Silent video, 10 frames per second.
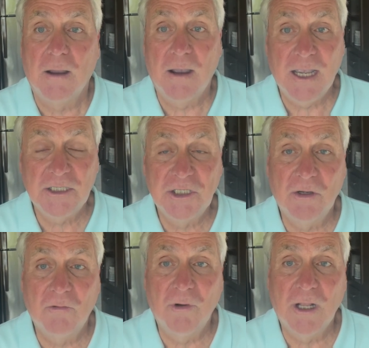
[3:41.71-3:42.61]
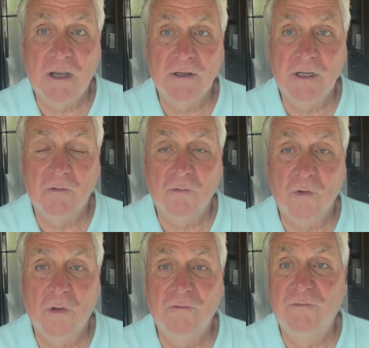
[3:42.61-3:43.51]
I actually went out and
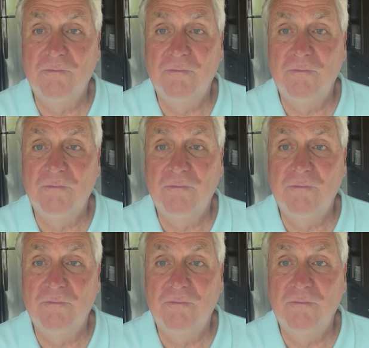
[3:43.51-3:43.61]
enrolled